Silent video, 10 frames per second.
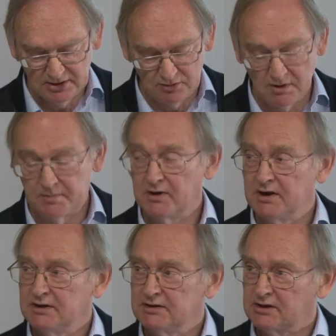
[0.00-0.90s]

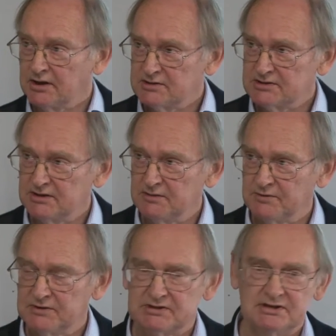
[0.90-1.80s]
Cooperated closely
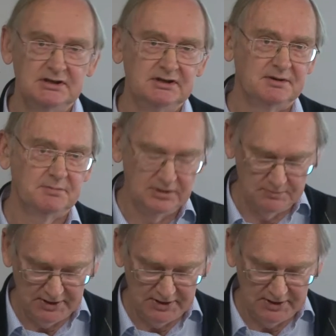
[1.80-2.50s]
with the C.W.